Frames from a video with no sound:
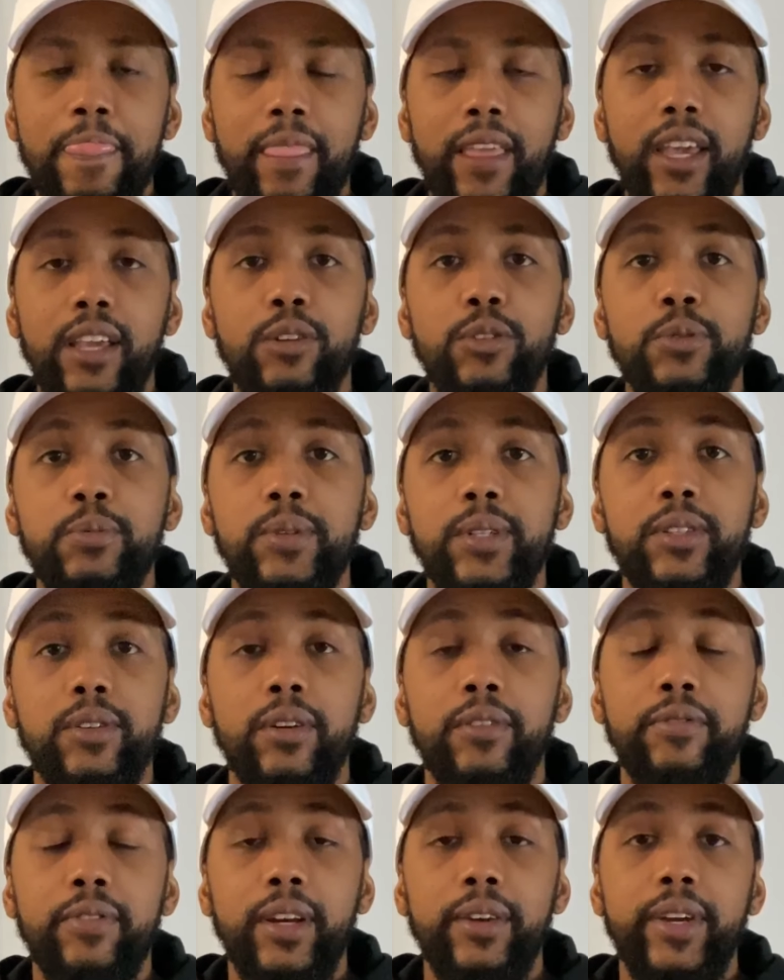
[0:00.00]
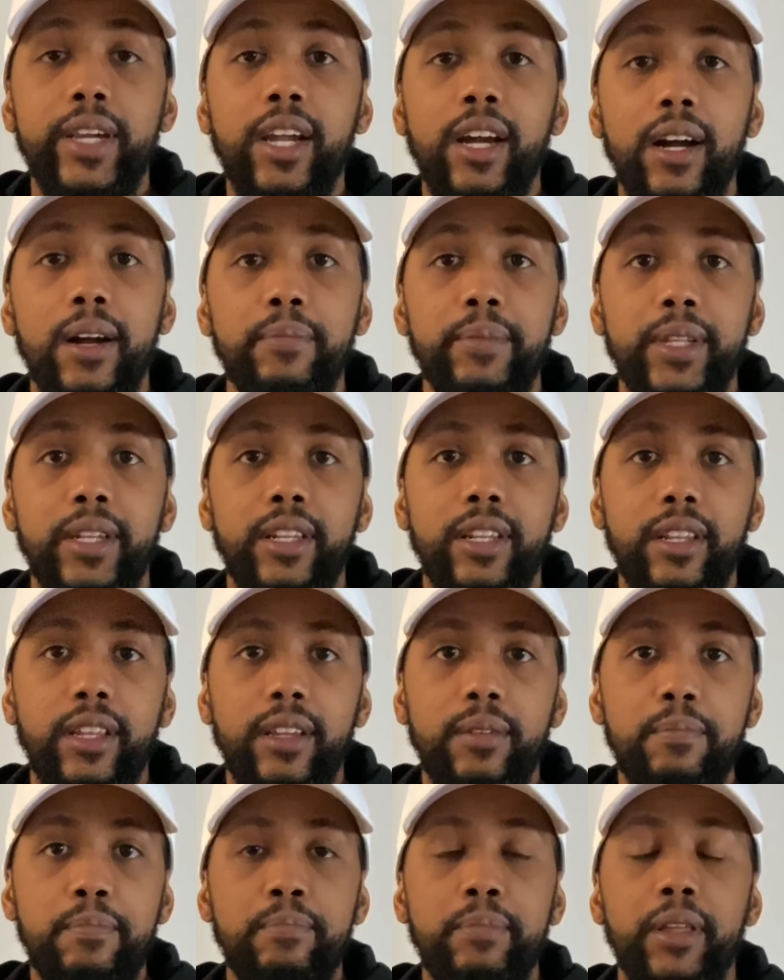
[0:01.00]
Ankle sprains are a very common
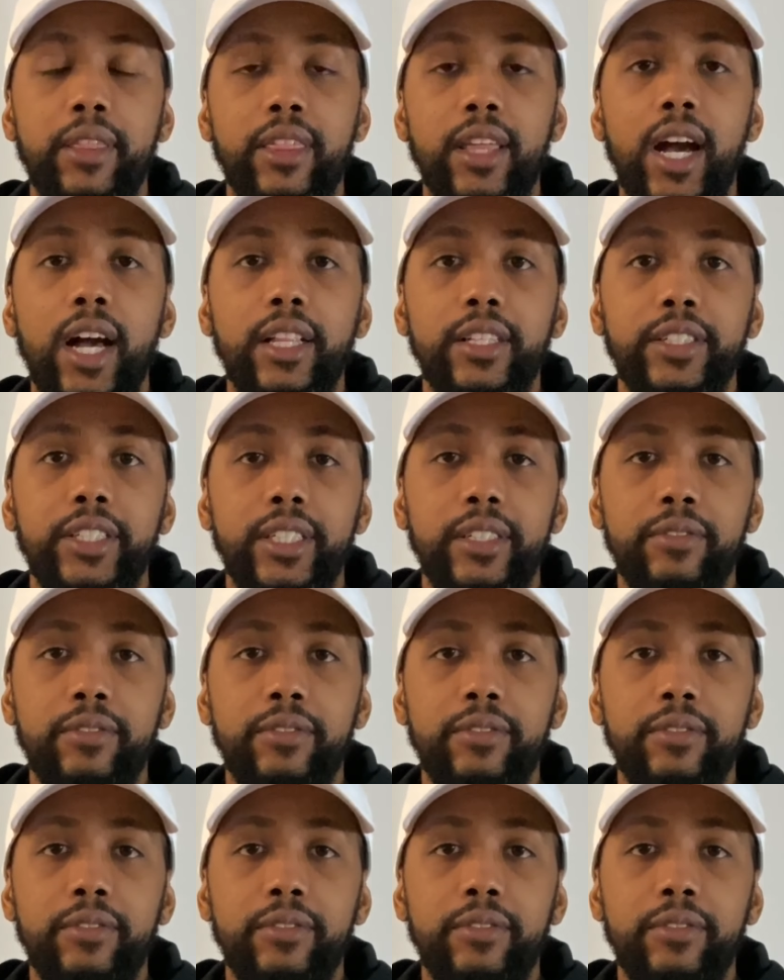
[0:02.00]
pathology,